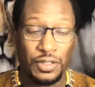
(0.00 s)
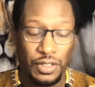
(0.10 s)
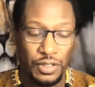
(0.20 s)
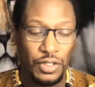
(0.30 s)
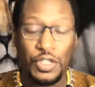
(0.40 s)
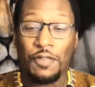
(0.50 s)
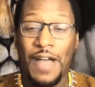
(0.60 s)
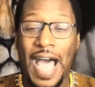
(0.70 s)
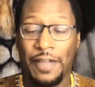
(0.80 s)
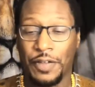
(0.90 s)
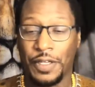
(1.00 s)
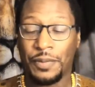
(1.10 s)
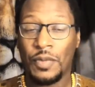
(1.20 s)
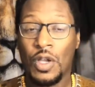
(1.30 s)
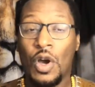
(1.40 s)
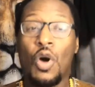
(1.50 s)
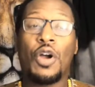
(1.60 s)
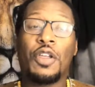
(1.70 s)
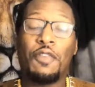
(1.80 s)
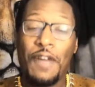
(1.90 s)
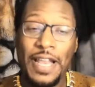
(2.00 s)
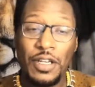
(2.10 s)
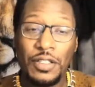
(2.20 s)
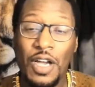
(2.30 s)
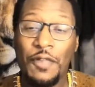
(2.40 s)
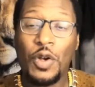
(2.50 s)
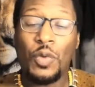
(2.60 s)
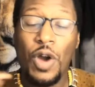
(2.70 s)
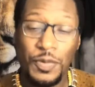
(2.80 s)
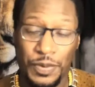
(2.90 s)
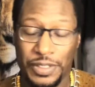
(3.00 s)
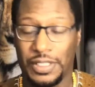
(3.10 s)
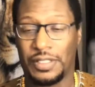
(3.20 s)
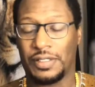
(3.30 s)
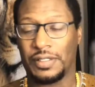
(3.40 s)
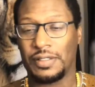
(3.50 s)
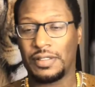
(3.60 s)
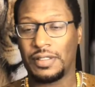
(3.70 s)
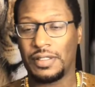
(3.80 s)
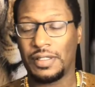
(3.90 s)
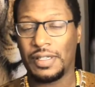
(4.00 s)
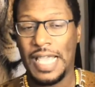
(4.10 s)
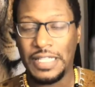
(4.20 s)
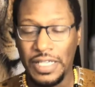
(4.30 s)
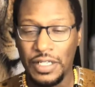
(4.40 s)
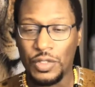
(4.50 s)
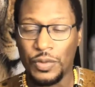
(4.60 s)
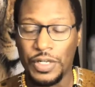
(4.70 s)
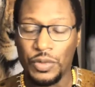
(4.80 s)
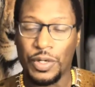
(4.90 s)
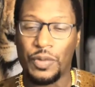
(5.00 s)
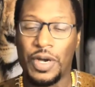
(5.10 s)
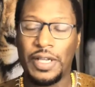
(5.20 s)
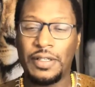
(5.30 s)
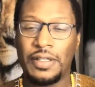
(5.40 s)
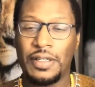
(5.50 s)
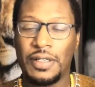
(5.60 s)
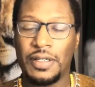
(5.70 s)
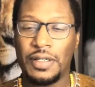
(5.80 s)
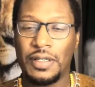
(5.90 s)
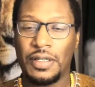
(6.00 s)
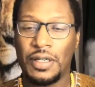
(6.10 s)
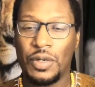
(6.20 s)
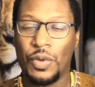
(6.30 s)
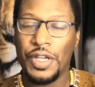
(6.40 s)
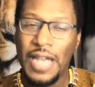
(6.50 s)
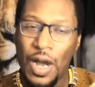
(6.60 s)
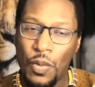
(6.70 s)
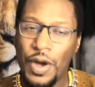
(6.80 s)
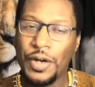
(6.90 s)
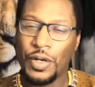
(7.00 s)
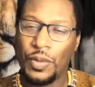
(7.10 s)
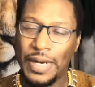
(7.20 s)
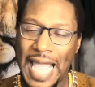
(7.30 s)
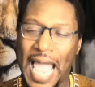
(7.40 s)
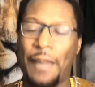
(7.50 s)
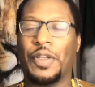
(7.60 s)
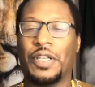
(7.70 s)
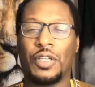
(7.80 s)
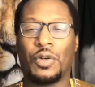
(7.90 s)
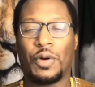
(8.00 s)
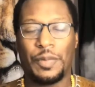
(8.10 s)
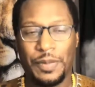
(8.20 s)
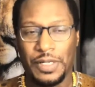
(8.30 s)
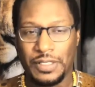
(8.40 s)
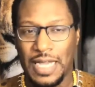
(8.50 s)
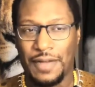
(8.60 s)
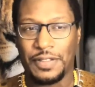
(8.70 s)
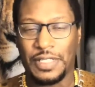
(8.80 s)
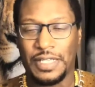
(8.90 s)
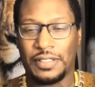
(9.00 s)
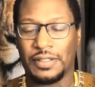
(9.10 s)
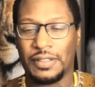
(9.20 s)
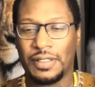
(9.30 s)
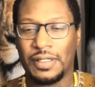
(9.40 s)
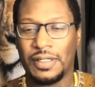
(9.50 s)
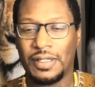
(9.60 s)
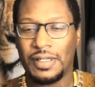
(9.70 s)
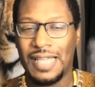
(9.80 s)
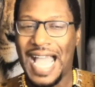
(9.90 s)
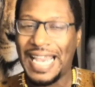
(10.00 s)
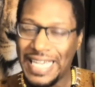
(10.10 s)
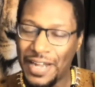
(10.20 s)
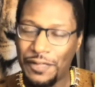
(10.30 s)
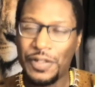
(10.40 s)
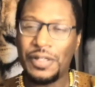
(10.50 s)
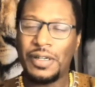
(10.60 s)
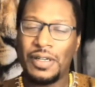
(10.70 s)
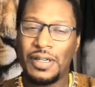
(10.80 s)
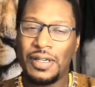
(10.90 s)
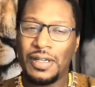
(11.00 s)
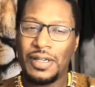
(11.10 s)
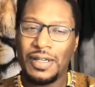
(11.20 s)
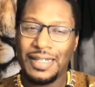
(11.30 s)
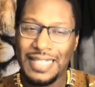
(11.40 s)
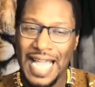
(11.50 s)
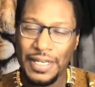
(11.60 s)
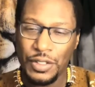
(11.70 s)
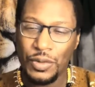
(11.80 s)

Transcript: you're surviving, or you'll find yourself in a worse position at the end of 2021, where you're now wondering what happened. And you'll remember this conversation. I never got into